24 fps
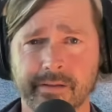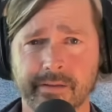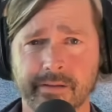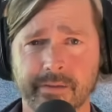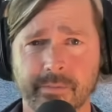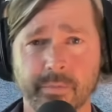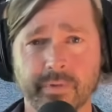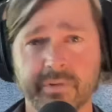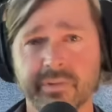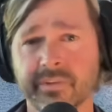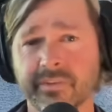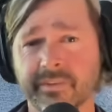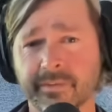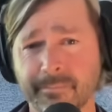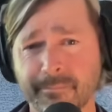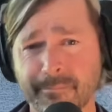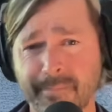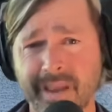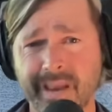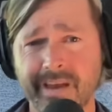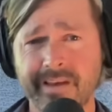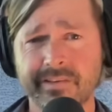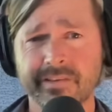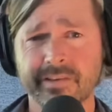which is
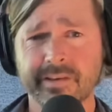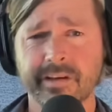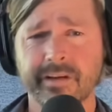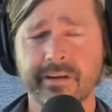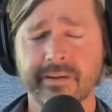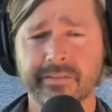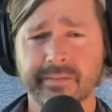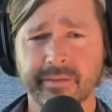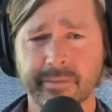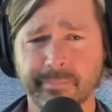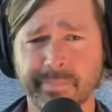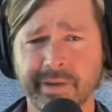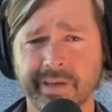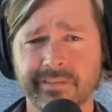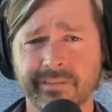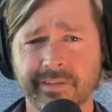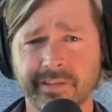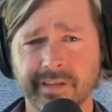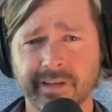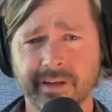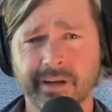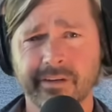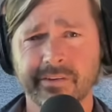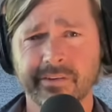amazing because they're
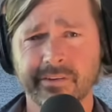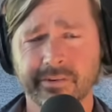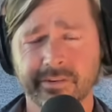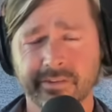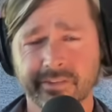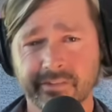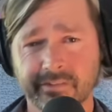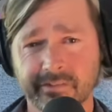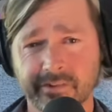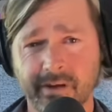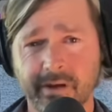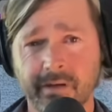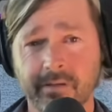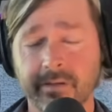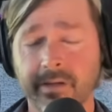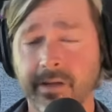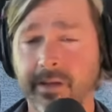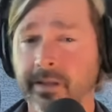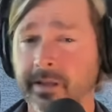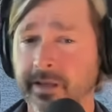basically under assault.